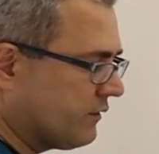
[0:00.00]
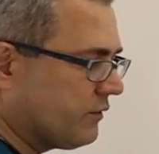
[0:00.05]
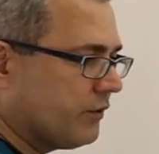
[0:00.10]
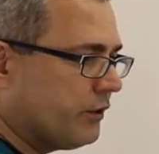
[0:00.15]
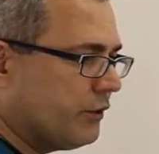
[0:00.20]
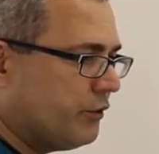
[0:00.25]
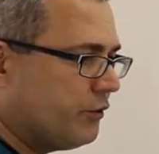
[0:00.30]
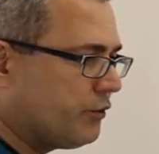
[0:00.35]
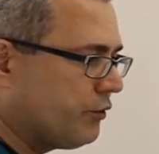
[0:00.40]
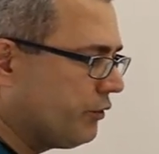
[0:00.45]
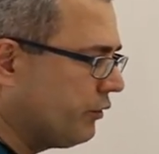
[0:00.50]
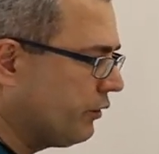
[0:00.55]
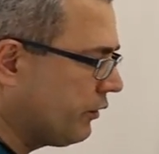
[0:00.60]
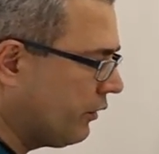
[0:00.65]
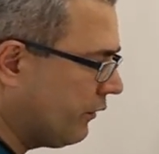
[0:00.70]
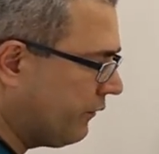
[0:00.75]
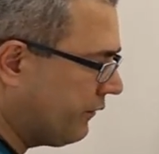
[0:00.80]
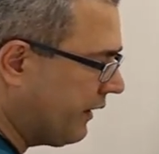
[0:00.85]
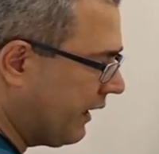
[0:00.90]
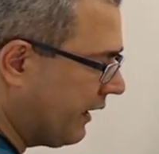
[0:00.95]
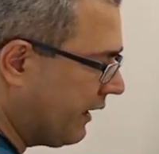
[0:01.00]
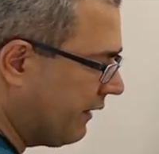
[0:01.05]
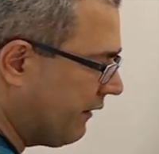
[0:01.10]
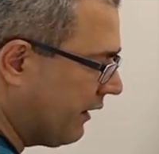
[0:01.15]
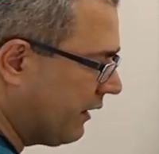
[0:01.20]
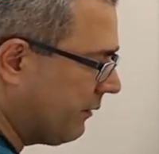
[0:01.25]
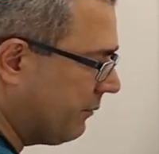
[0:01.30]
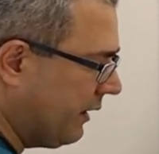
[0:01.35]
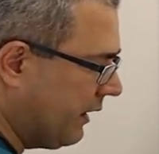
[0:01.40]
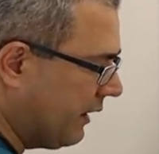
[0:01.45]
So the utility of that
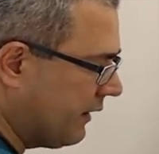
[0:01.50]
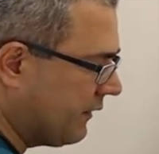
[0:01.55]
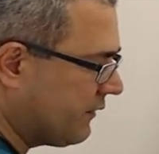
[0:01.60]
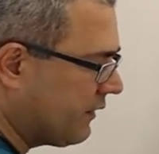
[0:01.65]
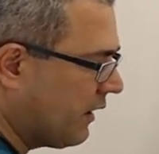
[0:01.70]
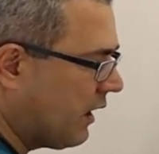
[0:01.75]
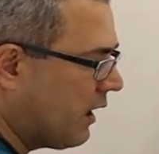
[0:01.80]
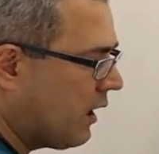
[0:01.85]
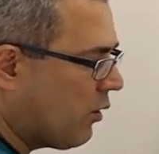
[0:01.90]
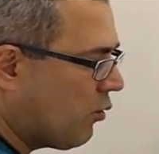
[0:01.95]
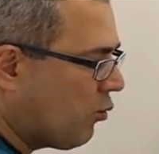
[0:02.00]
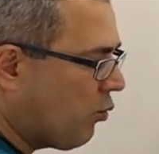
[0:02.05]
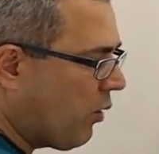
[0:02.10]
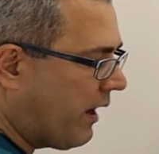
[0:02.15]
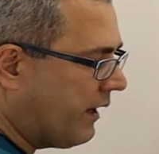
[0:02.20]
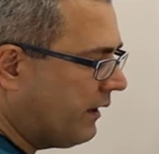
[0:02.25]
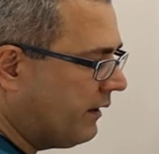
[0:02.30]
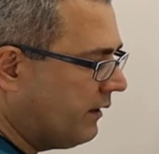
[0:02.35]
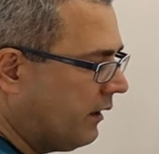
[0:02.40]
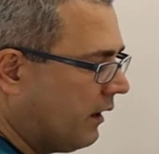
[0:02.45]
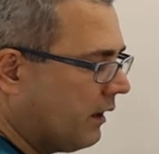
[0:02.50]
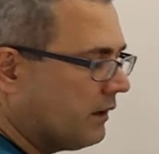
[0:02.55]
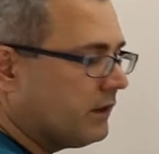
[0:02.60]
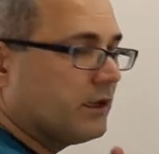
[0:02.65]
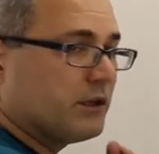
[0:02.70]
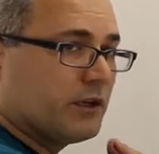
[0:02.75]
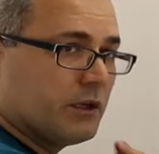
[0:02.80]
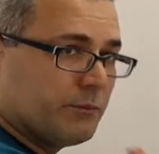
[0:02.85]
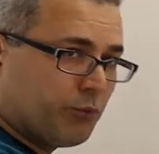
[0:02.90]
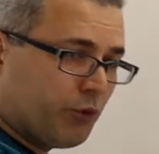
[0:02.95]
event means when
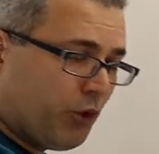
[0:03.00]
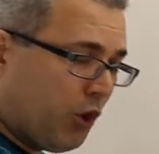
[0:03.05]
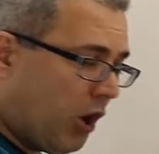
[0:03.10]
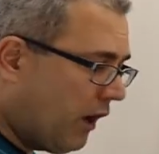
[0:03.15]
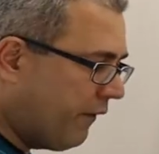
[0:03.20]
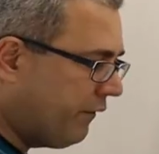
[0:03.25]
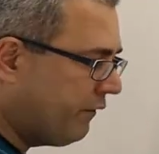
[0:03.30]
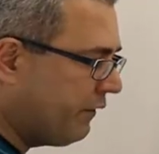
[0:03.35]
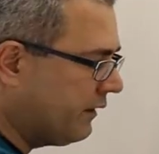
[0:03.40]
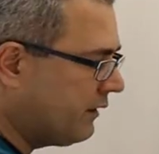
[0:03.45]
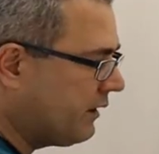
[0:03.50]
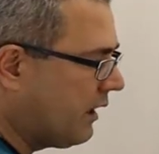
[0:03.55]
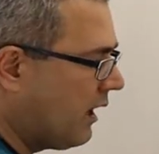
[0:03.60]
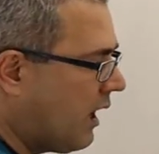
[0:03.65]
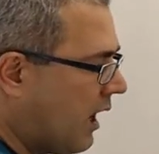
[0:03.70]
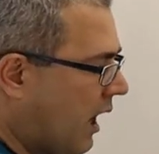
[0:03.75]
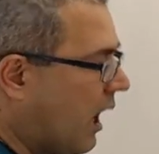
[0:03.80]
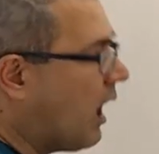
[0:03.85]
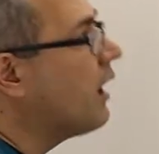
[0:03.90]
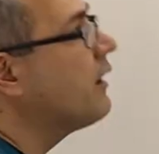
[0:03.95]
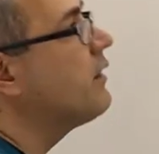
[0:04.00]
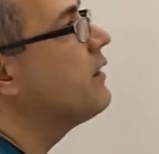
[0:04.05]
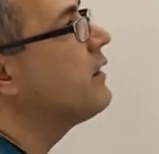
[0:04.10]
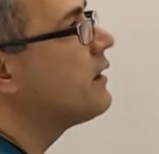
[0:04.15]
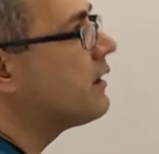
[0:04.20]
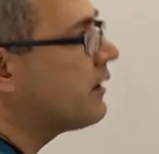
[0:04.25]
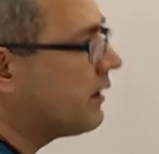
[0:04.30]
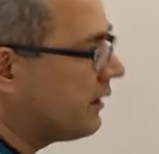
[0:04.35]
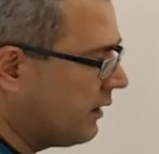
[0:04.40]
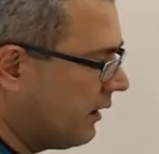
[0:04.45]
the profit
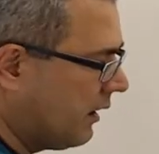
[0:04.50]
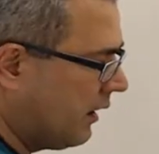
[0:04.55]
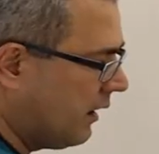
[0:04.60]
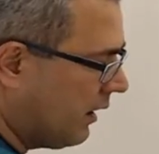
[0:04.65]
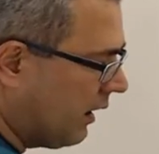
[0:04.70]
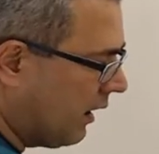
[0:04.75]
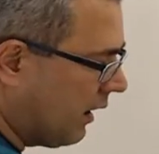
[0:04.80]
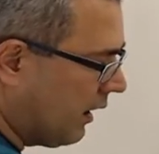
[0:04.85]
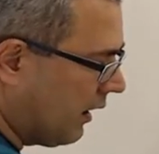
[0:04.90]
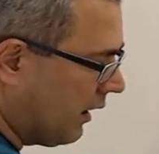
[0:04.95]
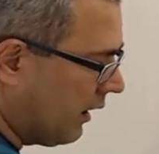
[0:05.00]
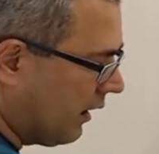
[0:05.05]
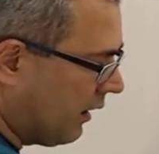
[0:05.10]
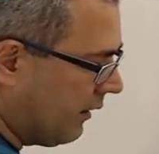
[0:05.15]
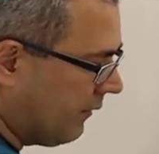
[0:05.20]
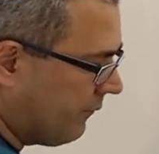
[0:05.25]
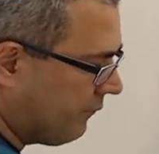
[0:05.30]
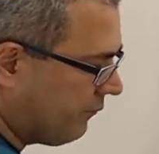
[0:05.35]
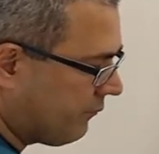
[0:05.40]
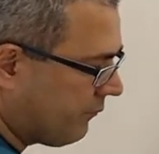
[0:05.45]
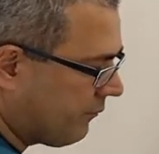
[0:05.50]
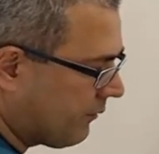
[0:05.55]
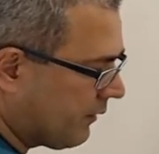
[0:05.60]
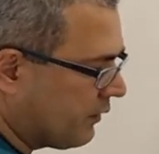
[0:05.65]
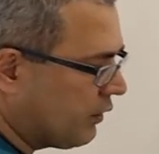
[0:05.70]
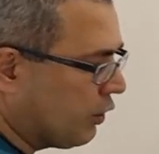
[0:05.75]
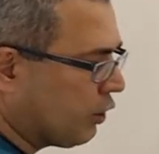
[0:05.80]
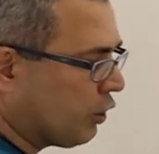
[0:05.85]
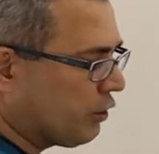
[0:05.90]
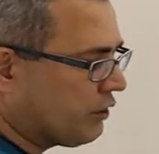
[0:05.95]
under
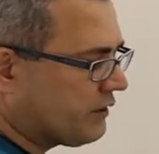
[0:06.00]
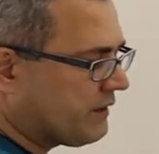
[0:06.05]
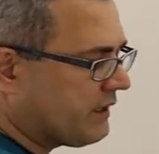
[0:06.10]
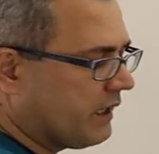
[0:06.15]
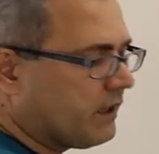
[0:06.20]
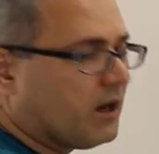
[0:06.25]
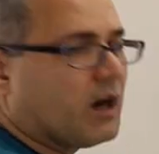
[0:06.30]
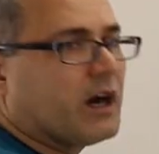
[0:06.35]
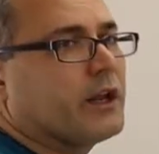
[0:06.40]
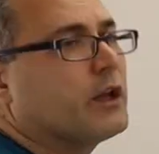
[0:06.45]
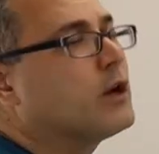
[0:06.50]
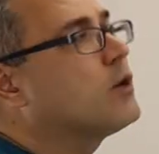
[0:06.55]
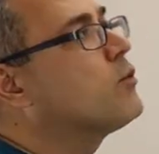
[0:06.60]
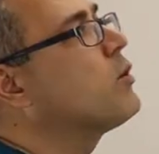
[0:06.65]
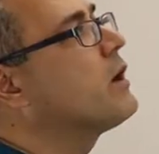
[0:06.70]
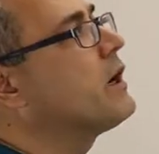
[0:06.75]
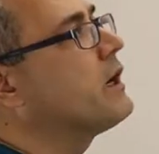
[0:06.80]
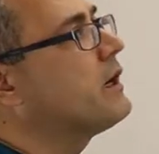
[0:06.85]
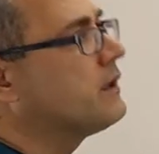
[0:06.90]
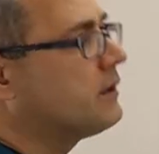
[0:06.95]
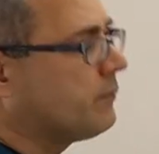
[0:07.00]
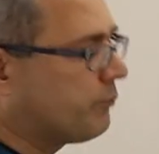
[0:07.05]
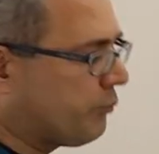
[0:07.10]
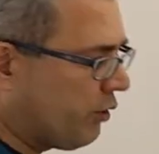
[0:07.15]
the good scenario, where the